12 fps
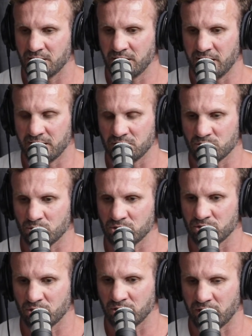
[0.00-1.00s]
And it's
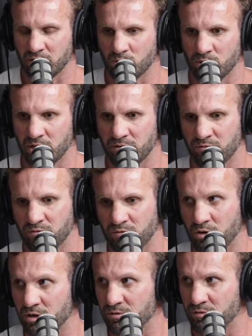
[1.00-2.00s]
also like when I
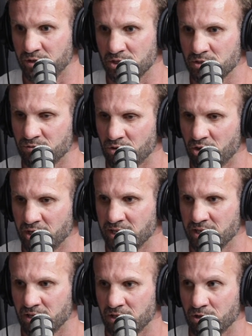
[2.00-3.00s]
finished
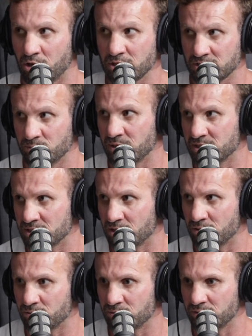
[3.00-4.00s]
fighting and I lost
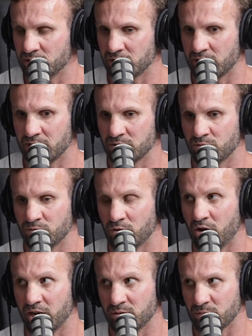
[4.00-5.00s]
myself, and then I had to
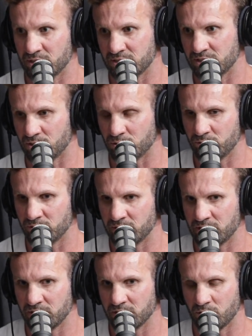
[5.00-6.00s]
find myself, and
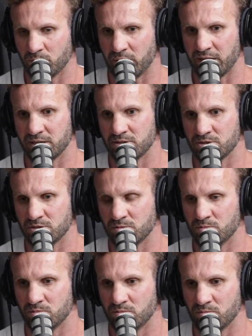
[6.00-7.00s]
then I got back
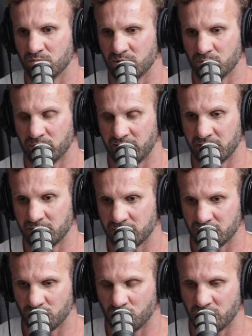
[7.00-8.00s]
into the
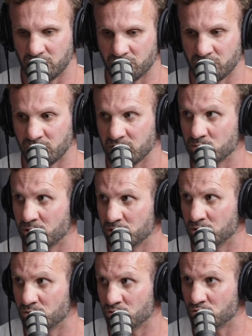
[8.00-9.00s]
being what I realized my
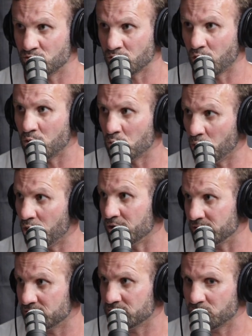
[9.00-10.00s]
new role
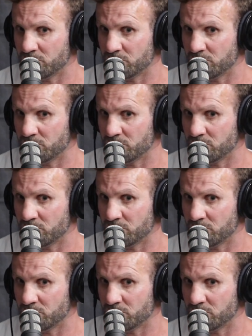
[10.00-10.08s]
was.